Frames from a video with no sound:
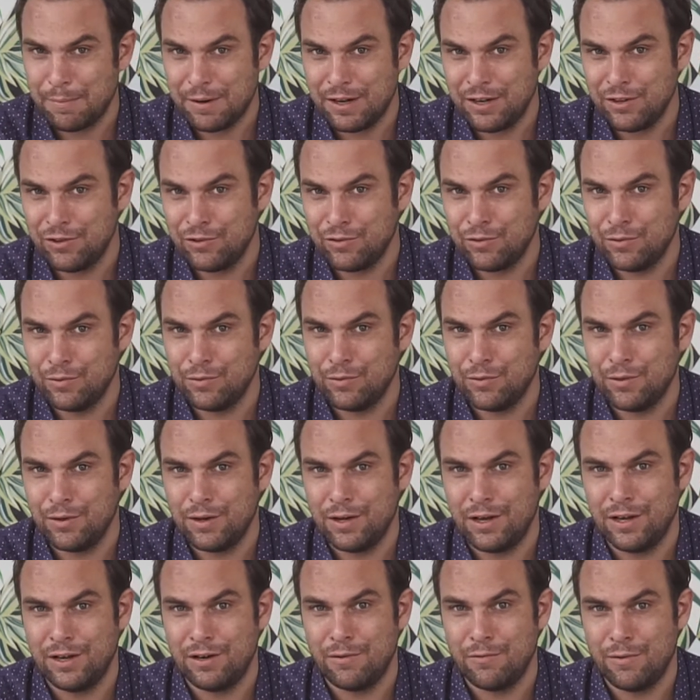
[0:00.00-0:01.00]
into
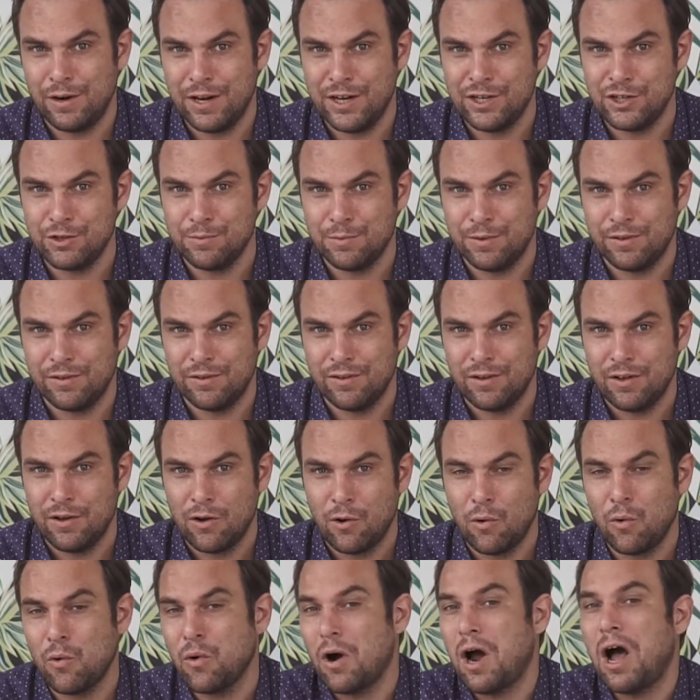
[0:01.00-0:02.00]
an arrangement
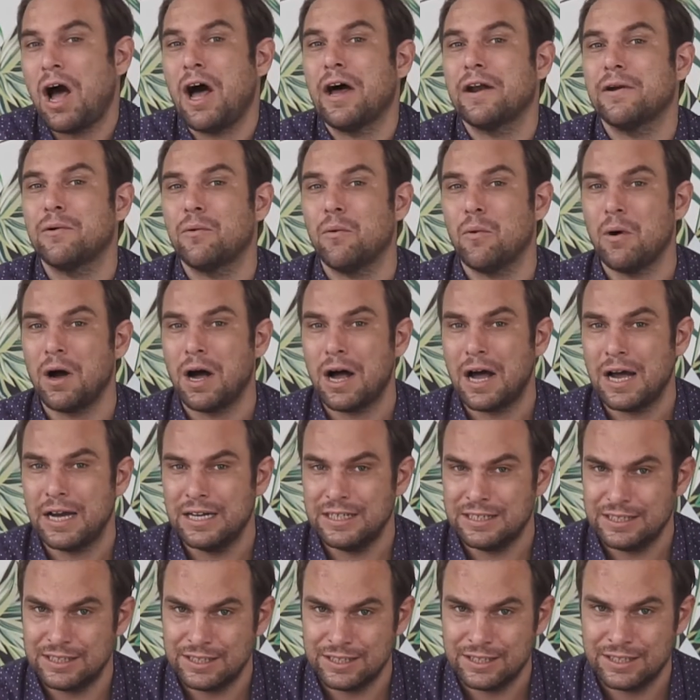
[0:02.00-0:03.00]
or
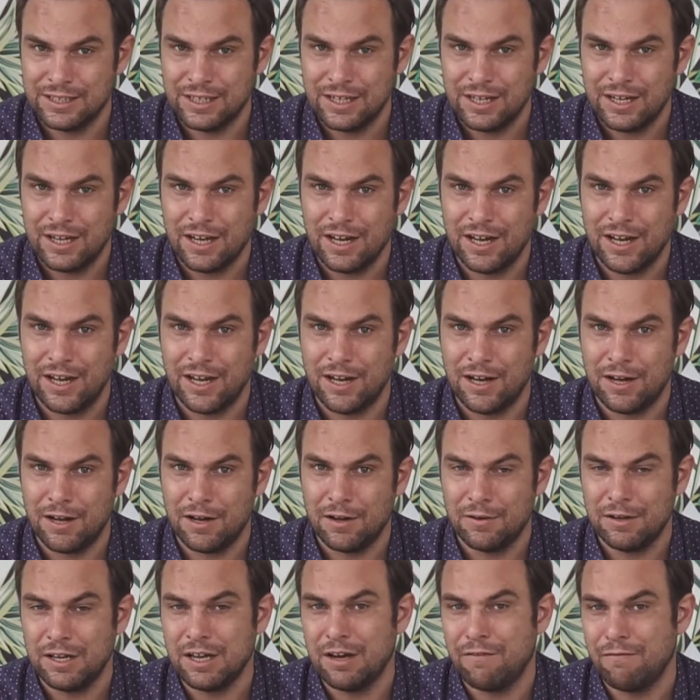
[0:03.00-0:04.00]
otherwise
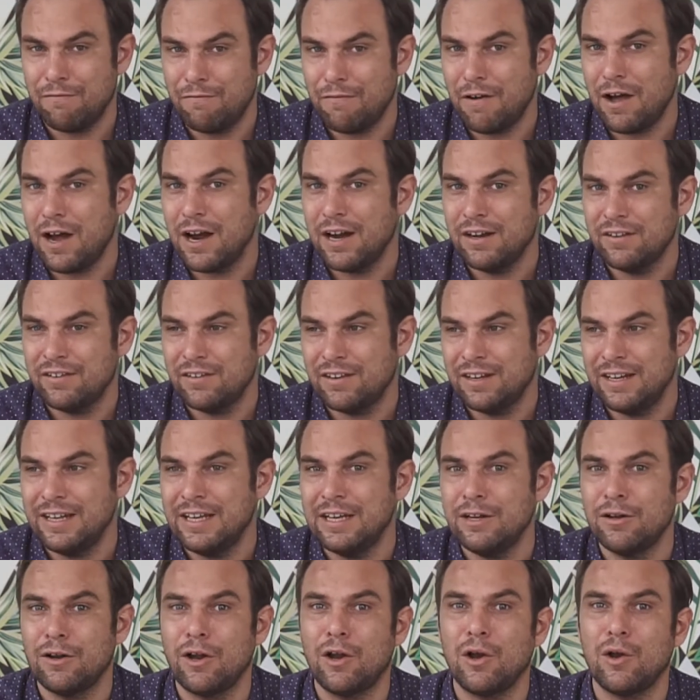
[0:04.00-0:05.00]
find
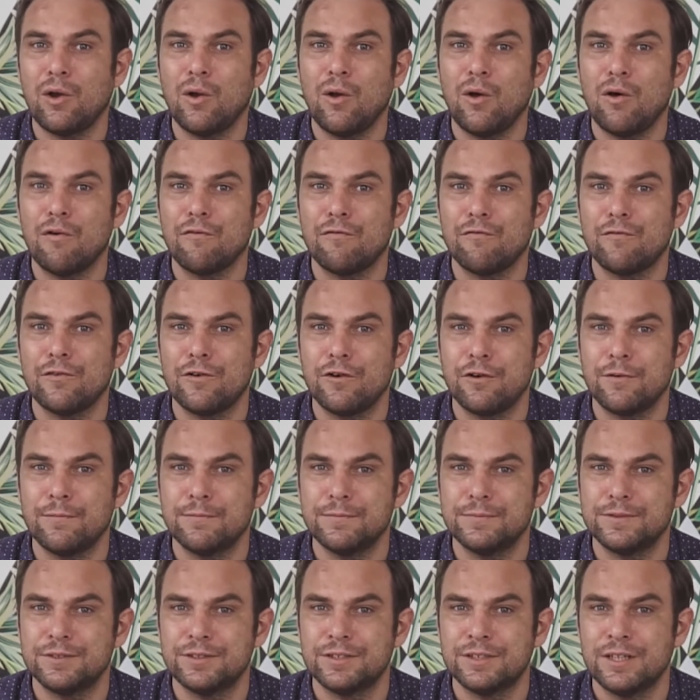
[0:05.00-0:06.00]
legal law
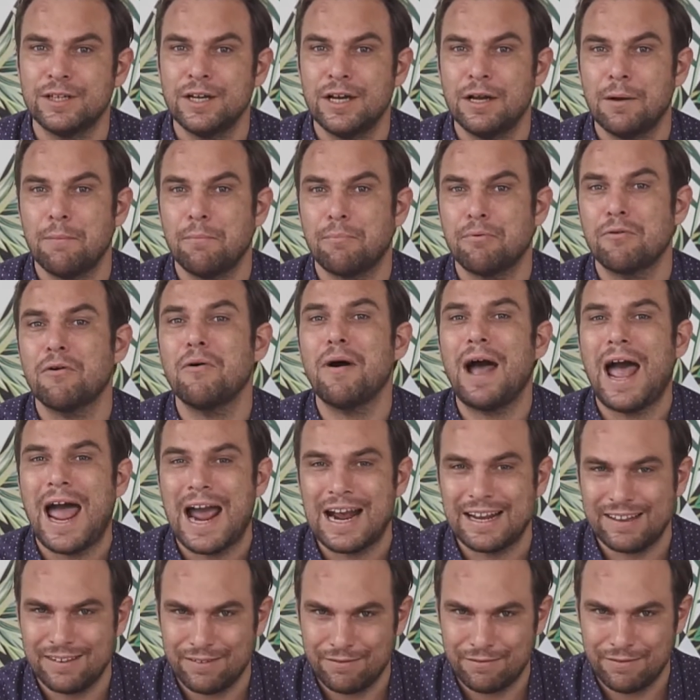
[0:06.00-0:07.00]
firms
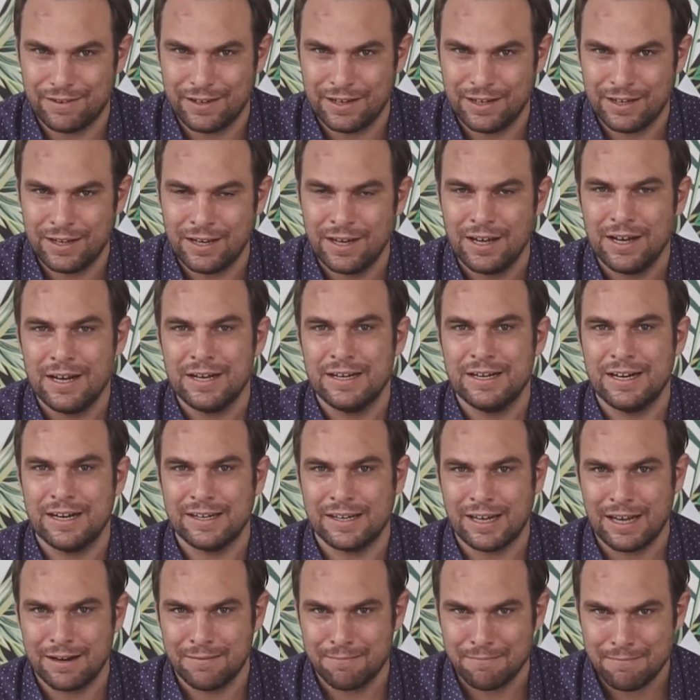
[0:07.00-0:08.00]
proactively that
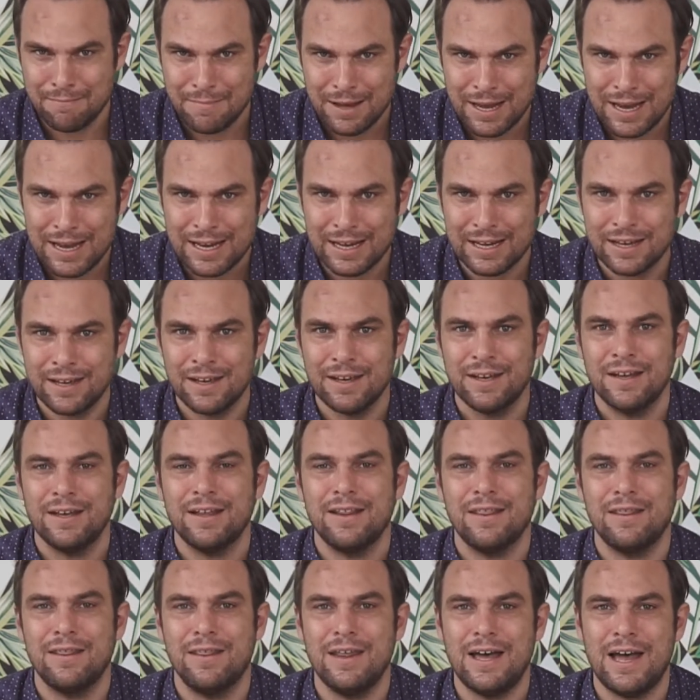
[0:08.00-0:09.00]
can make
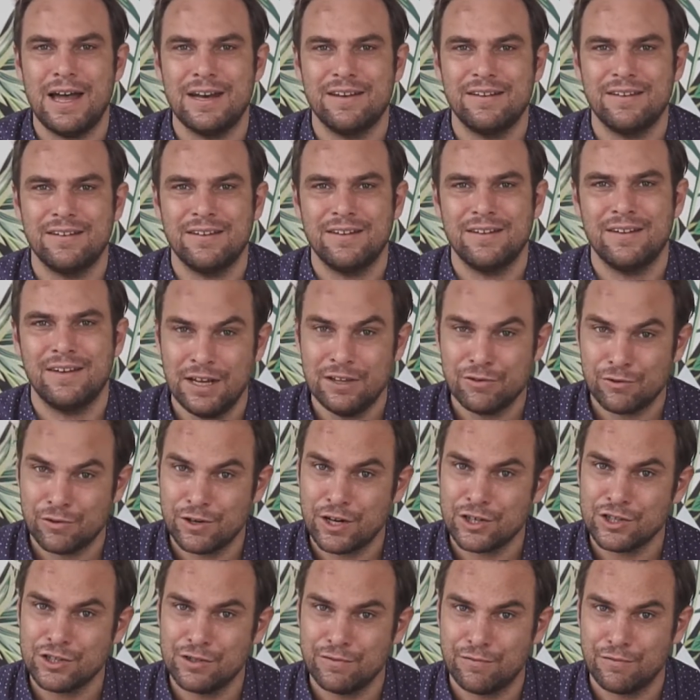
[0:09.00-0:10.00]
that
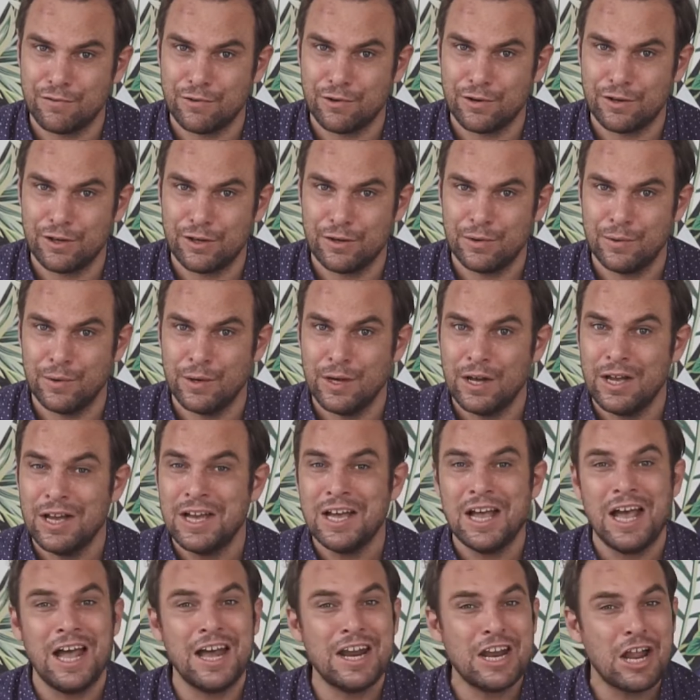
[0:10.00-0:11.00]
introduction for you.
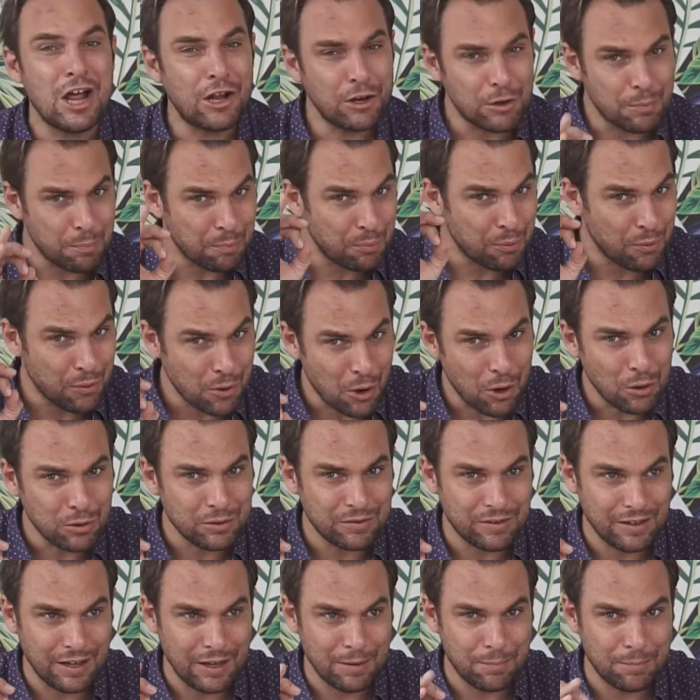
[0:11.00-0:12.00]
Another pro
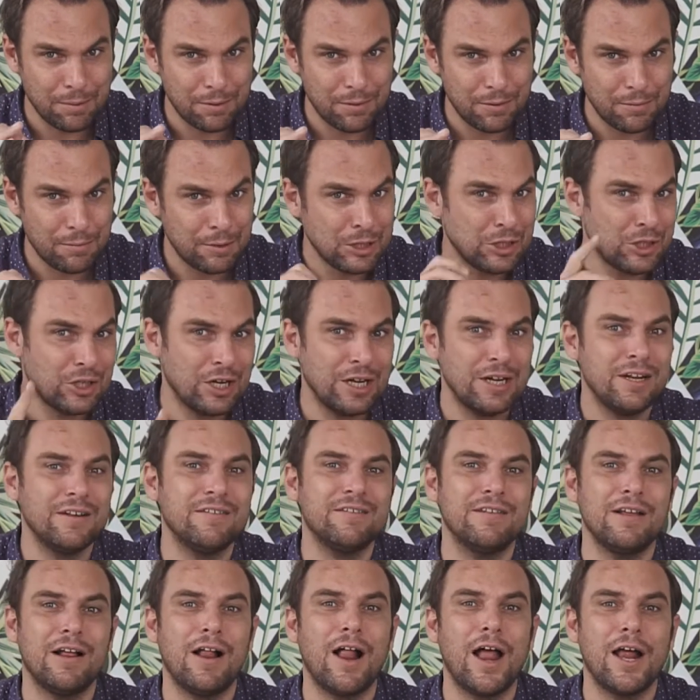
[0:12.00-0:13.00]
tip, but you cannot
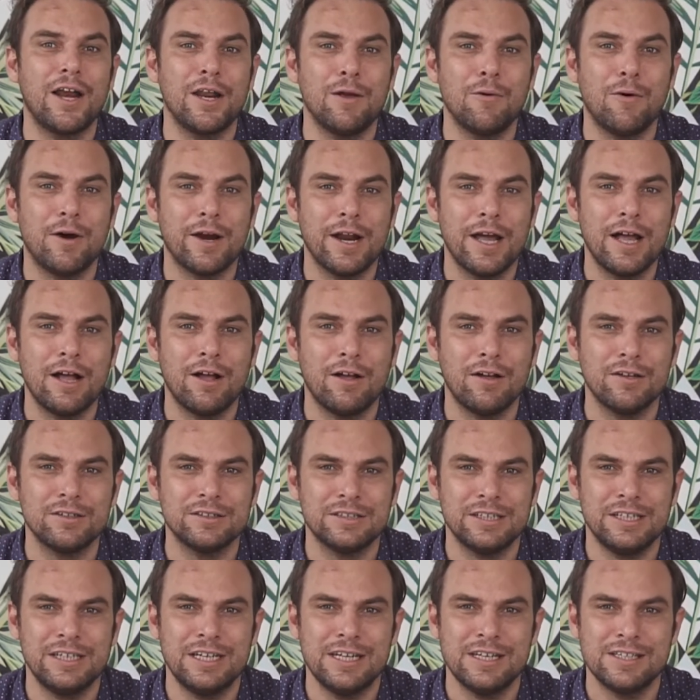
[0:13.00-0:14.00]
tell anyone else,
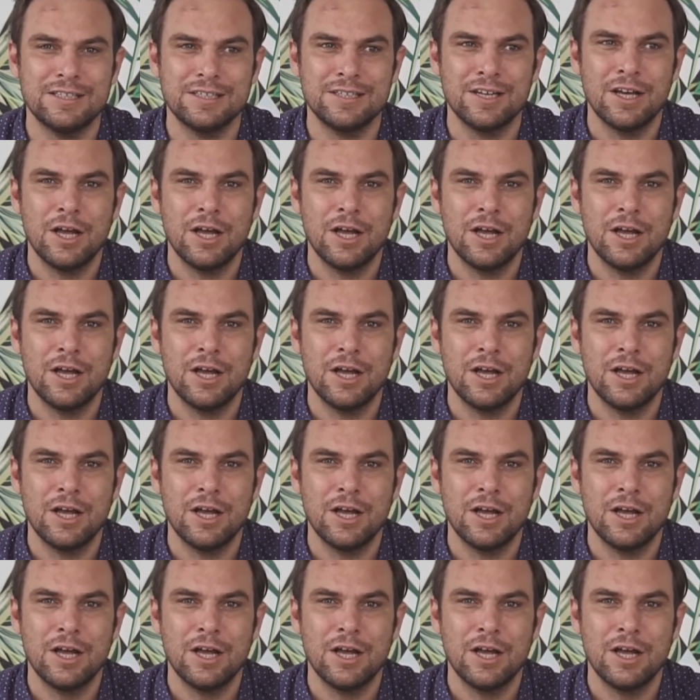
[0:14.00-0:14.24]
is